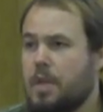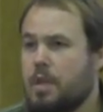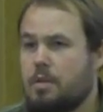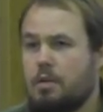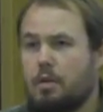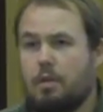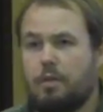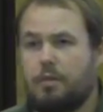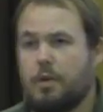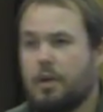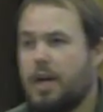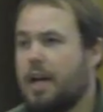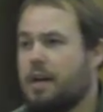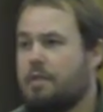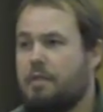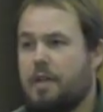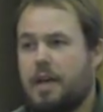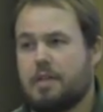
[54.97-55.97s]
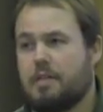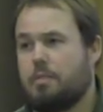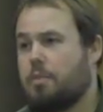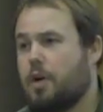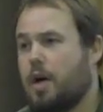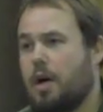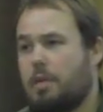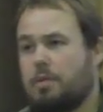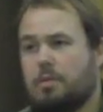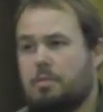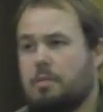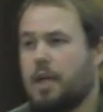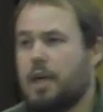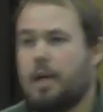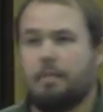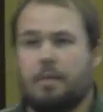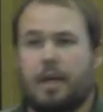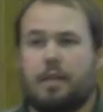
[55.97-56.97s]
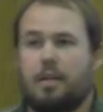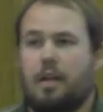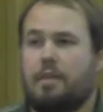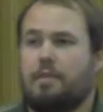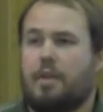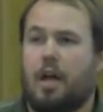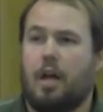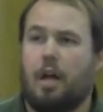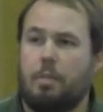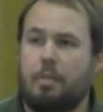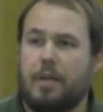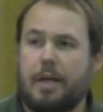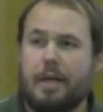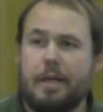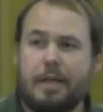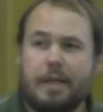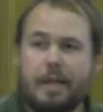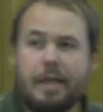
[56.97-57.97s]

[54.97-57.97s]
So if you got a pheasant problem, um, I'd love to help you.